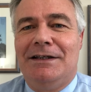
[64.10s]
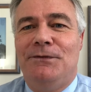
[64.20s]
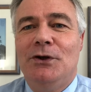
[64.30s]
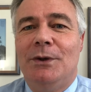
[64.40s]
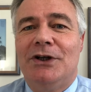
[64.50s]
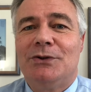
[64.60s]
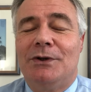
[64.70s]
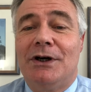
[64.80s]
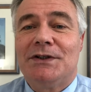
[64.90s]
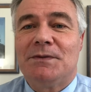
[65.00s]
if you were to
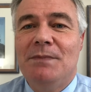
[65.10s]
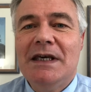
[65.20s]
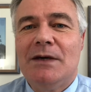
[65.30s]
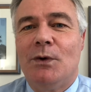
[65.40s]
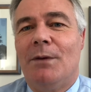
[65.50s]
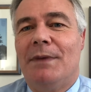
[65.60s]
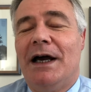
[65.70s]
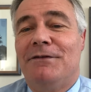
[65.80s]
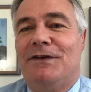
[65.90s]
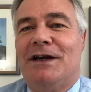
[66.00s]
ask me what
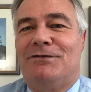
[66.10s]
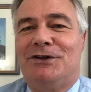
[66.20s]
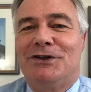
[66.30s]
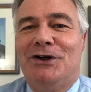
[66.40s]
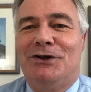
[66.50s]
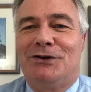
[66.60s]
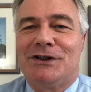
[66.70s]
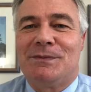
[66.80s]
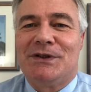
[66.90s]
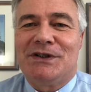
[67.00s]
my favourite
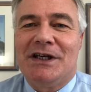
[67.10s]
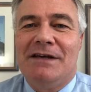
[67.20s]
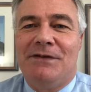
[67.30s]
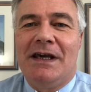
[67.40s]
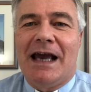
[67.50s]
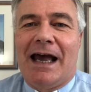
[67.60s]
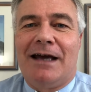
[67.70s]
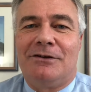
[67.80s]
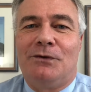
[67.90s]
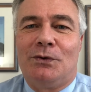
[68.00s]
Christmas TV
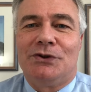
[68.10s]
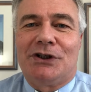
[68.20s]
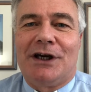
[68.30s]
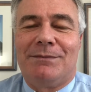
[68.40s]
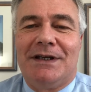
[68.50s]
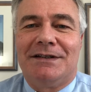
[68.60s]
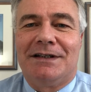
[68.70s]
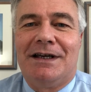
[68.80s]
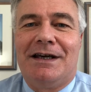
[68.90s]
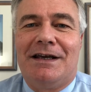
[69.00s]
ad of all time is,
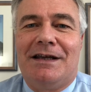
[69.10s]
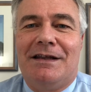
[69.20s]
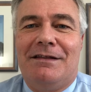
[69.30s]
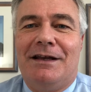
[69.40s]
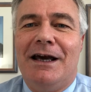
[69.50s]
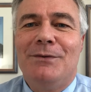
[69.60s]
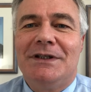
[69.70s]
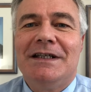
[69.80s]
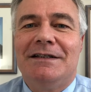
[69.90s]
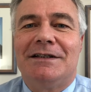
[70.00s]
then I would
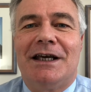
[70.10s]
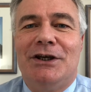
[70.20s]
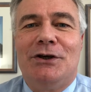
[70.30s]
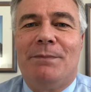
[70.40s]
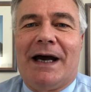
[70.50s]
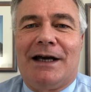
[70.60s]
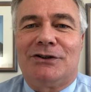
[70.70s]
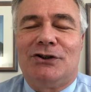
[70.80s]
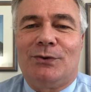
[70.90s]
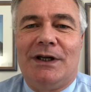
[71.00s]
need to take you back
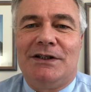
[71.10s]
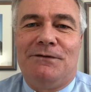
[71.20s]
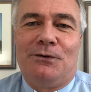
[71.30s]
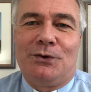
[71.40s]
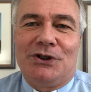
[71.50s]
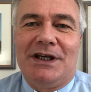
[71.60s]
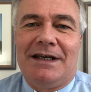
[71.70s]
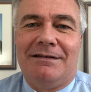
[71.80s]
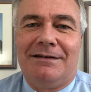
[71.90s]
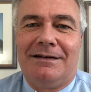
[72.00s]
to
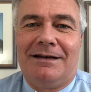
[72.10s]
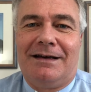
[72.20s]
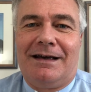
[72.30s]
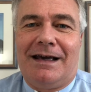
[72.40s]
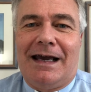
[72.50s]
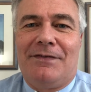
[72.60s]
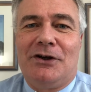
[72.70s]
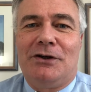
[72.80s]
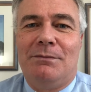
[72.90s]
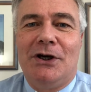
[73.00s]
2014 and the
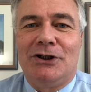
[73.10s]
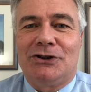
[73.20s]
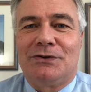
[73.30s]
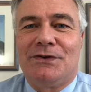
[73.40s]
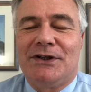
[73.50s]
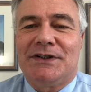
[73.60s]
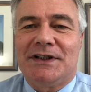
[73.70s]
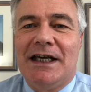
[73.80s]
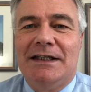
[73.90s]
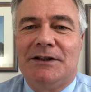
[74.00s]
commercial that
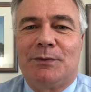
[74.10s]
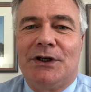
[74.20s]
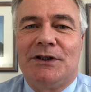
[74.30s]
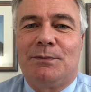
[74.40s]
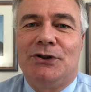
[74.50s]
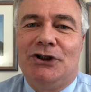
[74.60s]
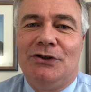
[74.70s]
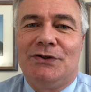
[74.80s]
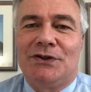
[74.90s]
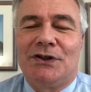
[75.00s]
Sainsbury's
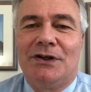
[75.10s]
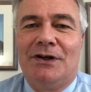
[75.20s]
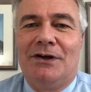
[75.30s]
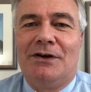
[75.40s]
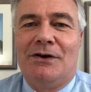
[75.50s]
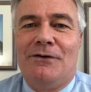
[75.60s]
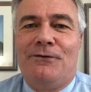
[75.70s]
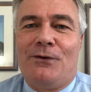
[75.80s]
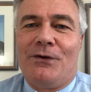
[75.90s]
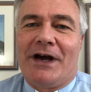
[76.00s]
produced
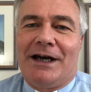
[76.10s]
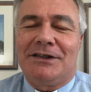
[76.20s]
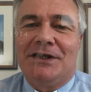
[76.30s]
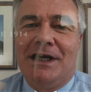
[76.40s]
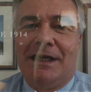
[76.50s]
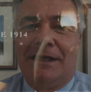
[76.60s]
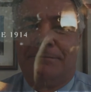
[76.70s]
for that year.